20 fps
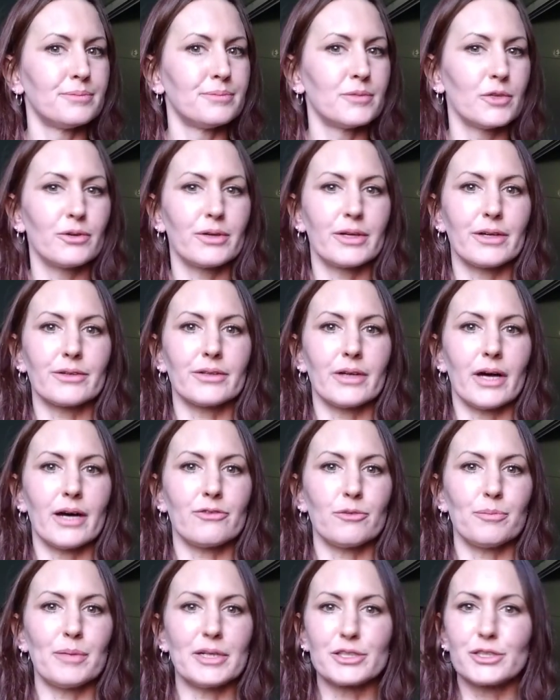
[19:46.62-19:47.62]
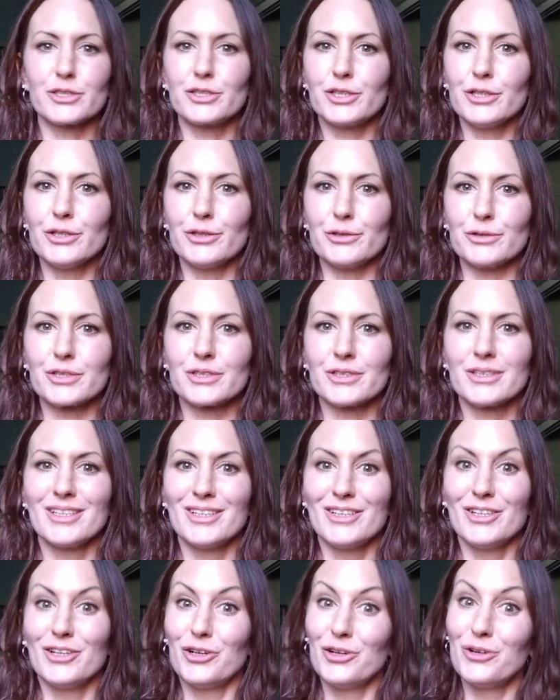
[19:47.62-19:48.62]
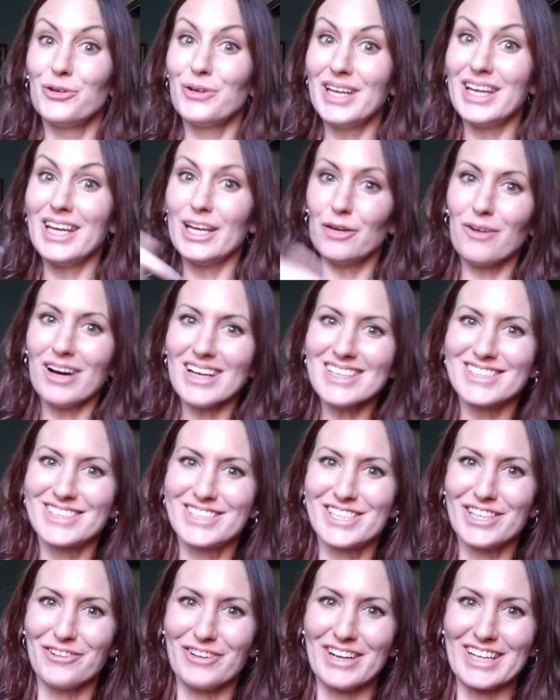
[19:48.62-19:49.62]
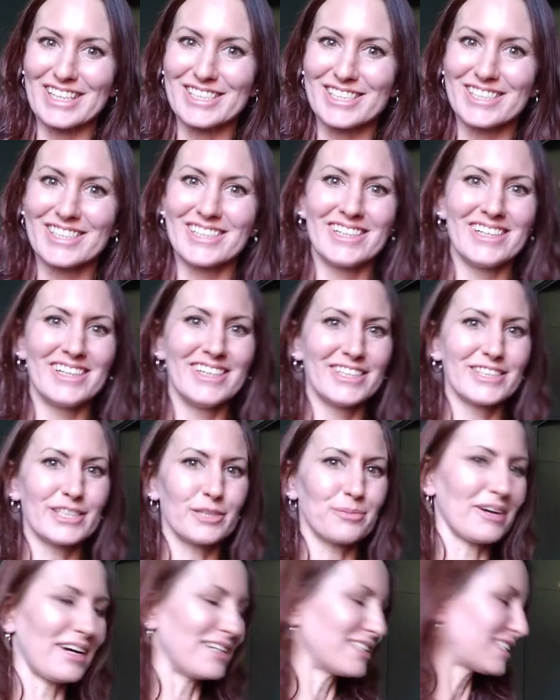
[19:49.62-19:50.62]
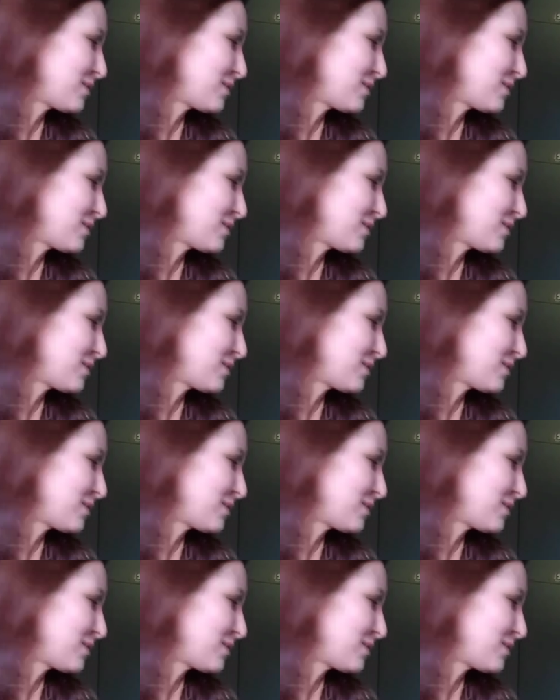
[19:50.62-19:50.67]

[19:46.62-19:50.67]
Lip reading: who killed off a bunch of Jews, who he was Jewish. Surprise,